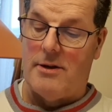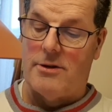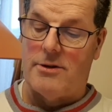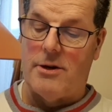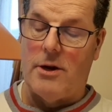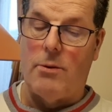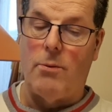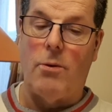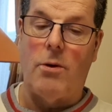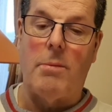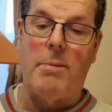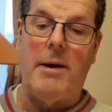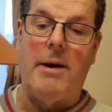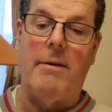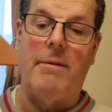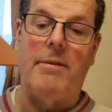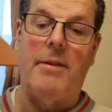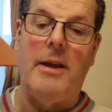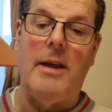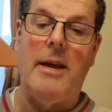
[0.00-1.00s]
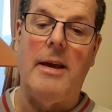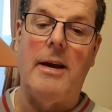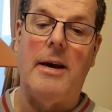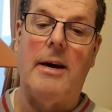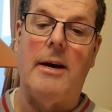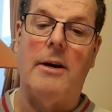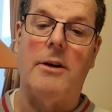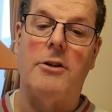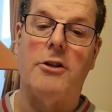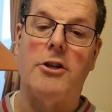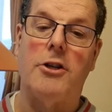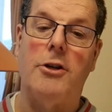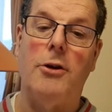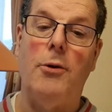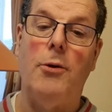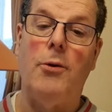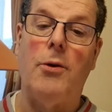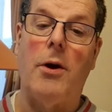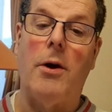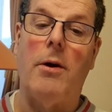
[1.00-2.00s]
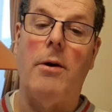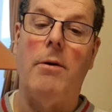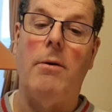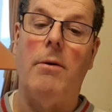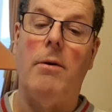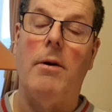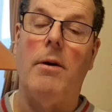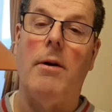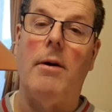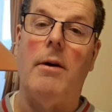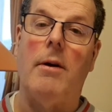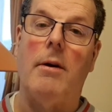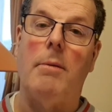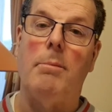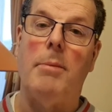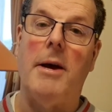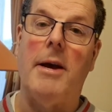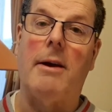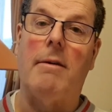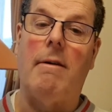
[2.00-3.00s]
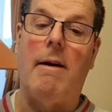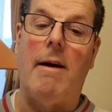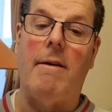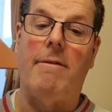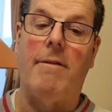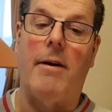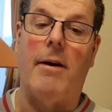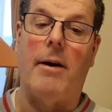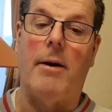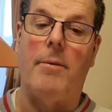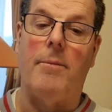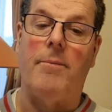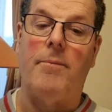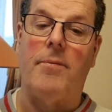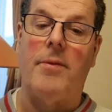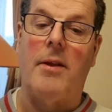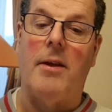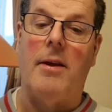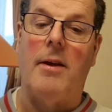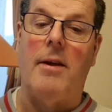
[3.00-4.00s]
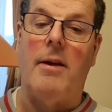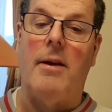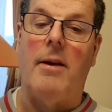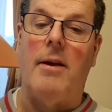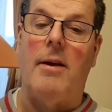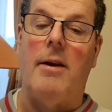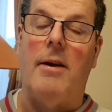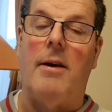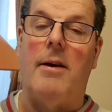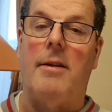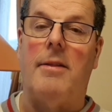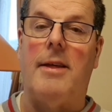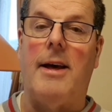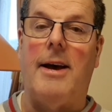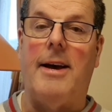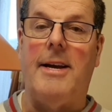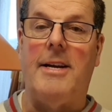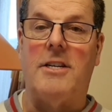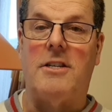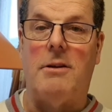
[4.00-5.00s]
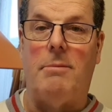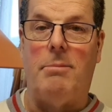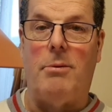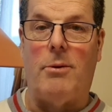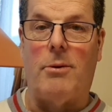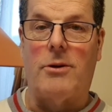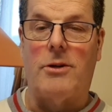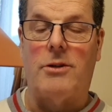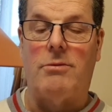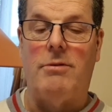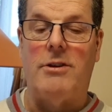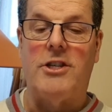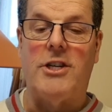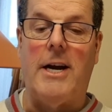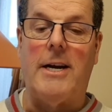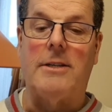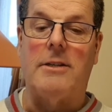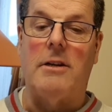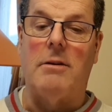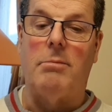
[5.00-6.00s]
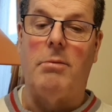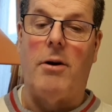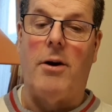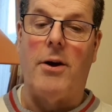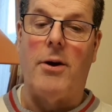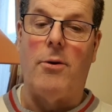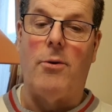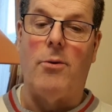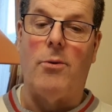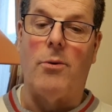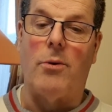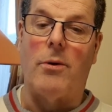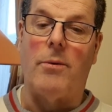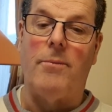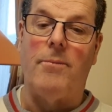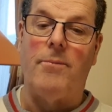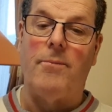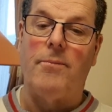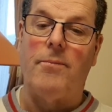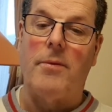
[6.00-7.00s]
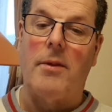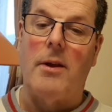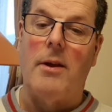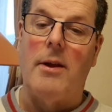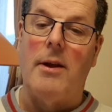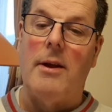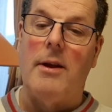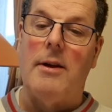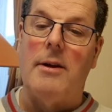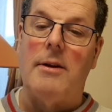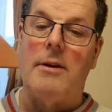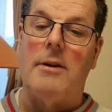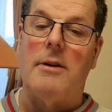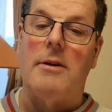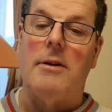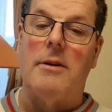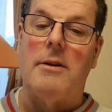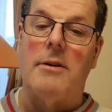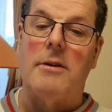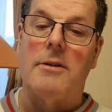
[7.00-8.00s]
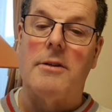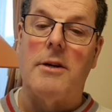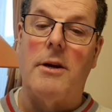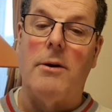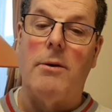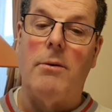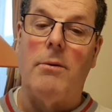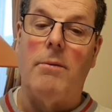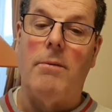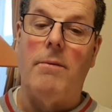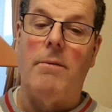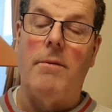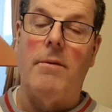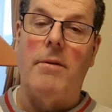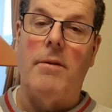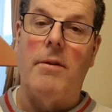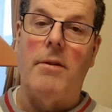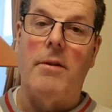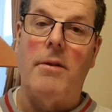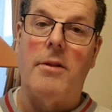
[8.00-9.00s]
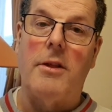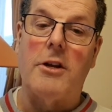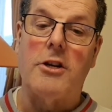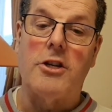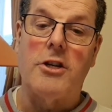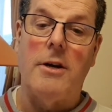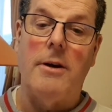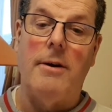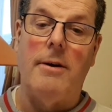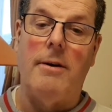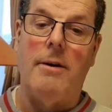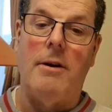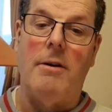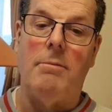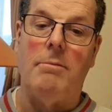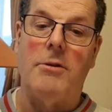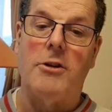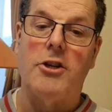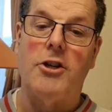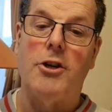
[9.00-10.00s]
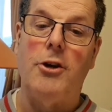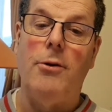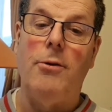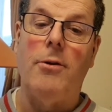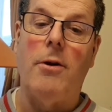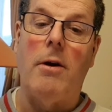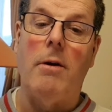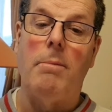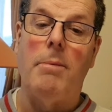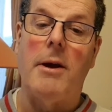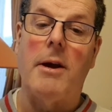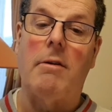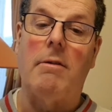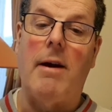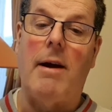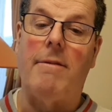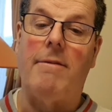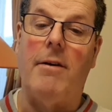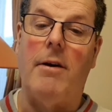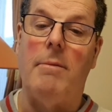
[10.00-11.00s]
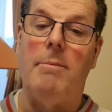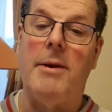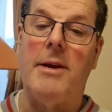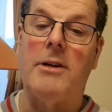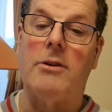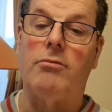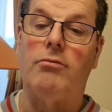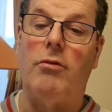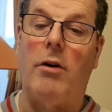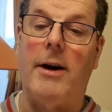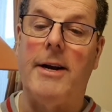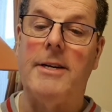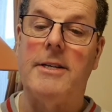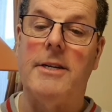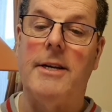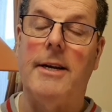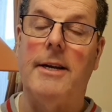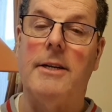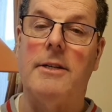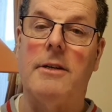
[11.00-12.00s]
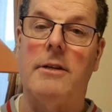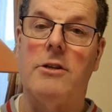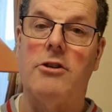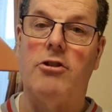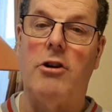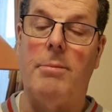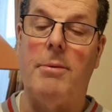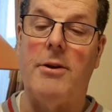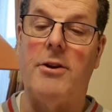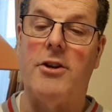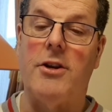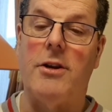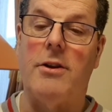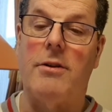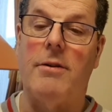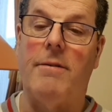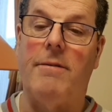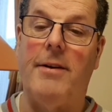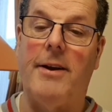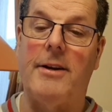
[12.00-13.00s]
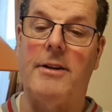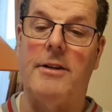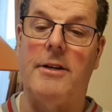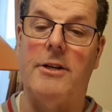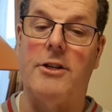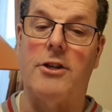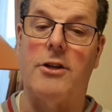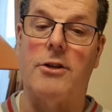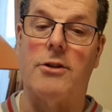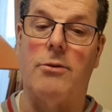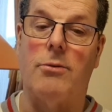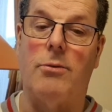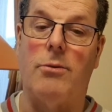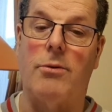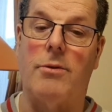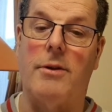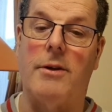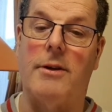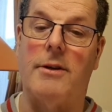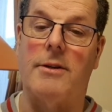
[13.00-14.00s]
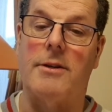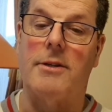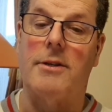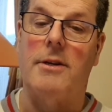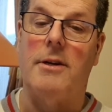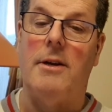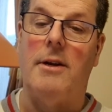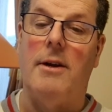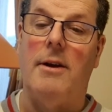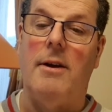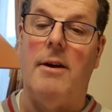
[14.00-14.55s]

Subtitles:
So what about the pseudepigrapha? That is the books rejected by all. So the term pseudepigrapha means writings attributed to fictitious authors.